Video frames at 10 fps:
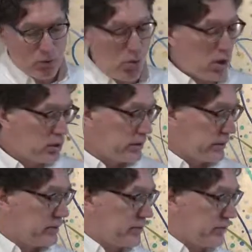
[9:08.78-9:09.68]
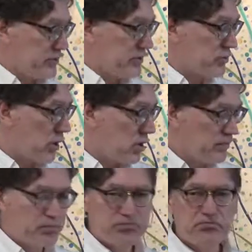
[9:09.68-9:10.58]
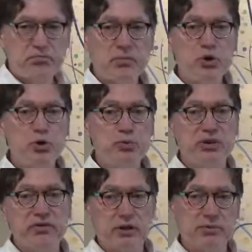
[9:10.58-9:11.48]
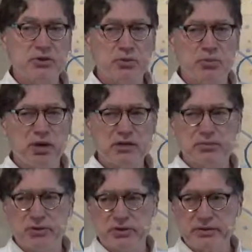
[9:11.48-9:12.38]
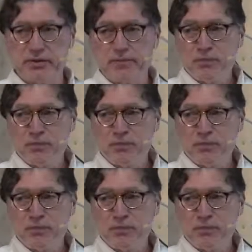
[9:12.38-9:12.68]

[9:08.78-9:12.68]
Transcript: quality to those. These are all human developments, human possibilities.